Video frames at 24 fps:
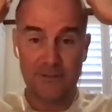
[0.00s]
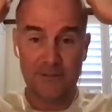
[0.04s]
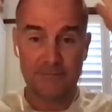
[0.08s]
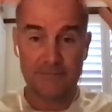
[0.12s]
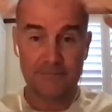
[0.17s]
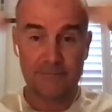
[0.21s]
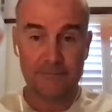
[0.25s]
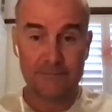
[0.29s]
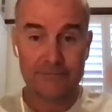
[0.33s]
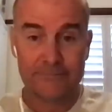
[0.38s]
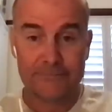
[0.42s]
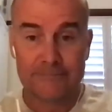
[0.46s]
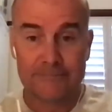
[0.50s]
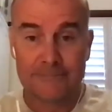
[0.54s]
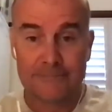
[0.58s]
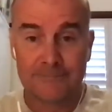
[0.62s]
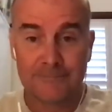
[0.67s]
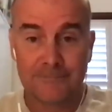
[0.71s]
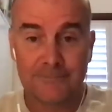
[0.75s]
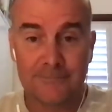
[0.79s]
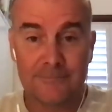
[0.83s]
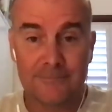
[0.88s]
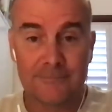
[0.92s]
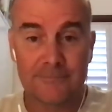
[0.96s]
feel fine.
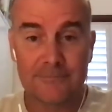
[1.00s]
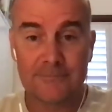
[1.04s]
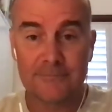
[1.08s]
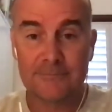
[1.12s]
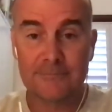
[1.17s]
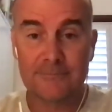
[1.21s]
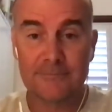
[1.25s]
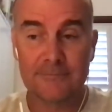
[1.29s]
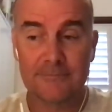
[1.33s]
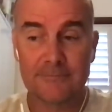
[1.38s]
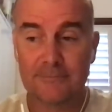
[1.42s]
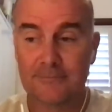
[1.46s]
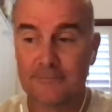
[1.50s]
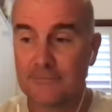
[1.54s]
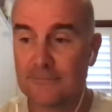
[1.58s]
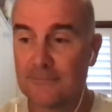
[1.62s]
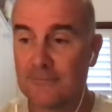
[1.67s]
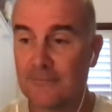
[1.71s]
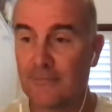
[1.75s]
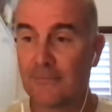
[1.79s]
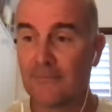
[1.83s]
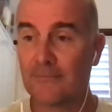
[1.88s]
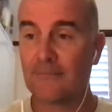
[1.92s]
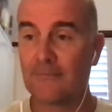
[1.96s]
Another another
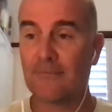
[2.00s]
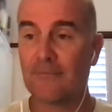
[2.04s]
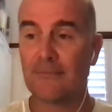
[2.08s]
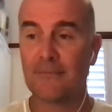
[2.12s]
theory